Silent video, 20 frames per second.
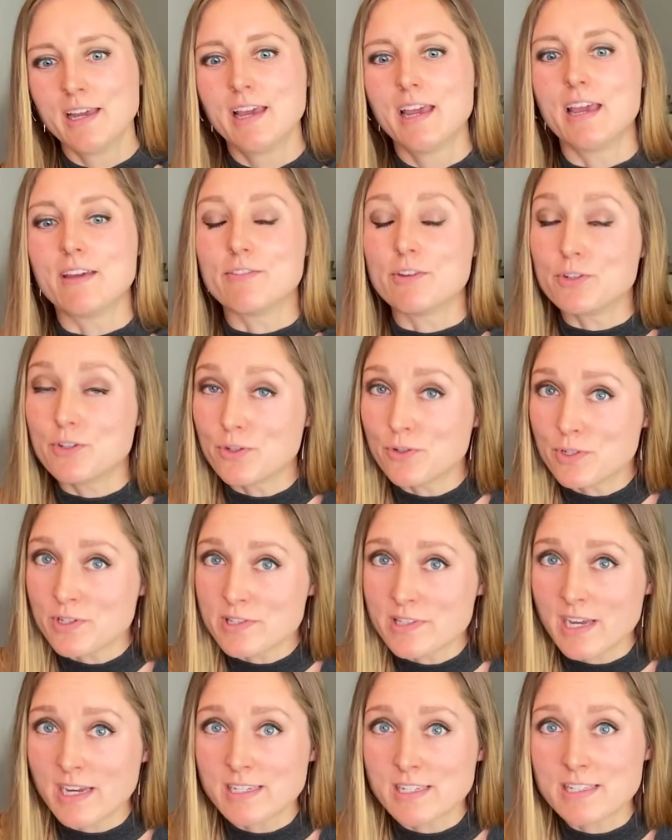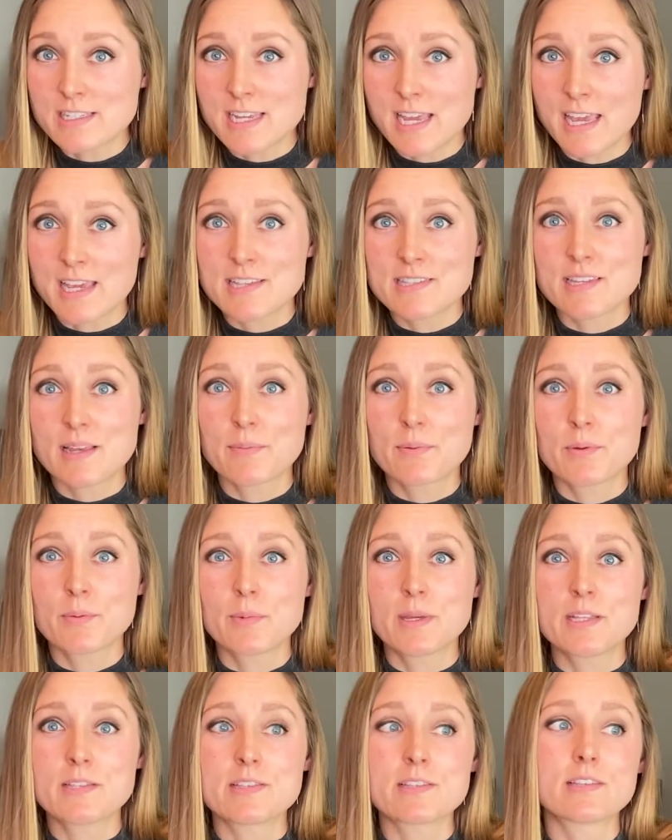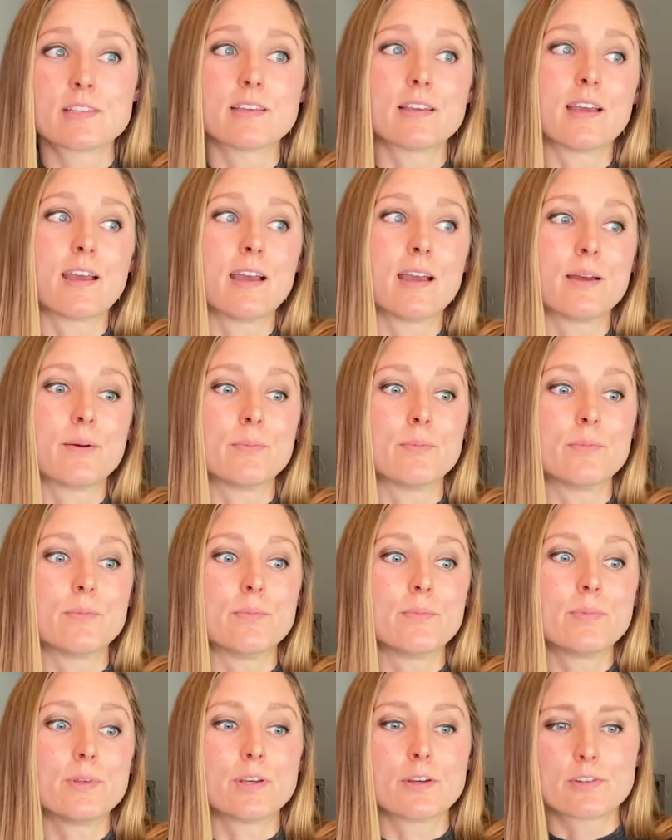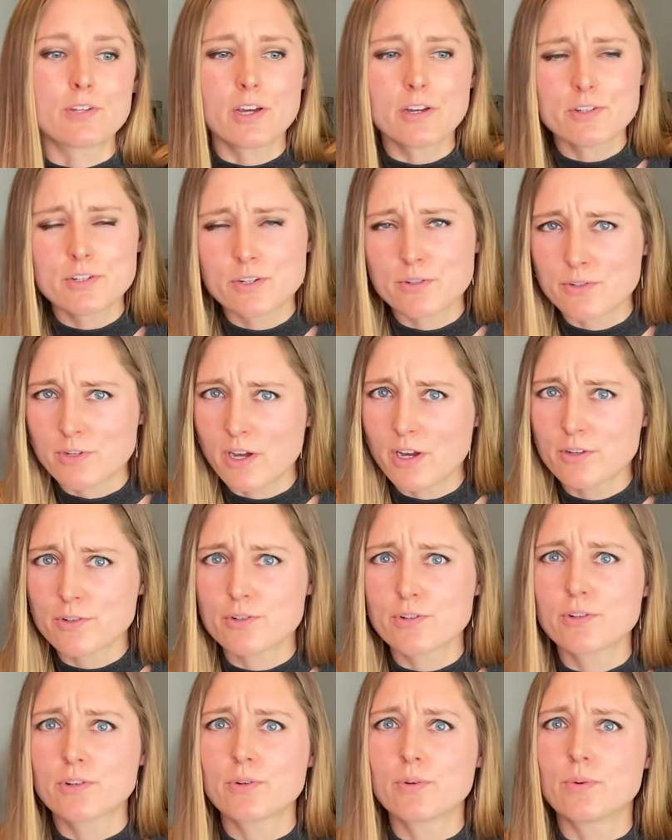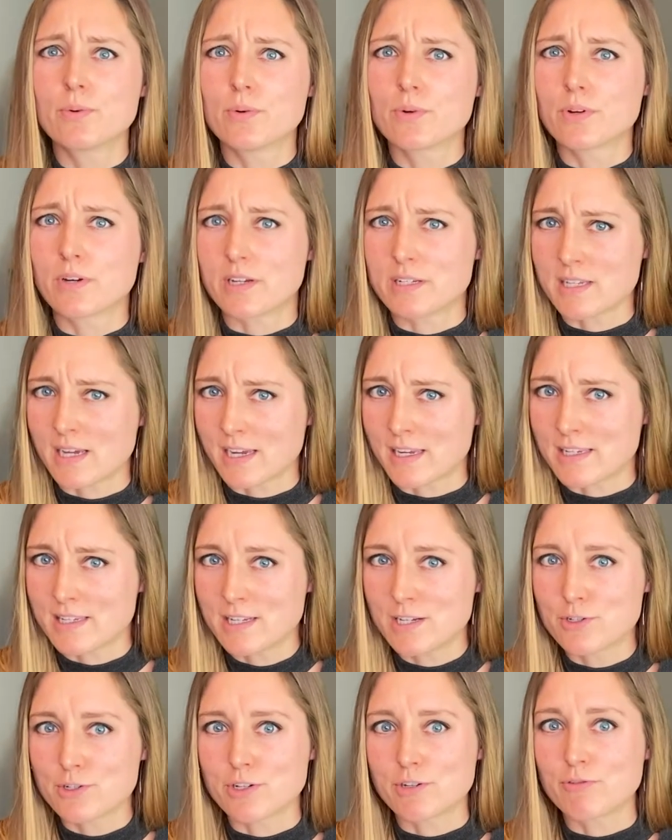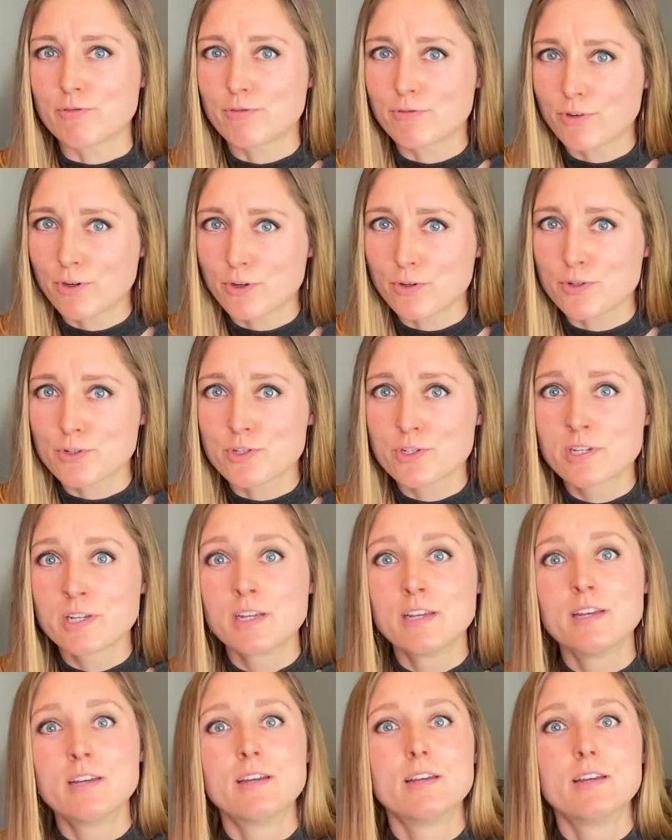If you do decide to take supplements, talk to your doctor or a dietitian first.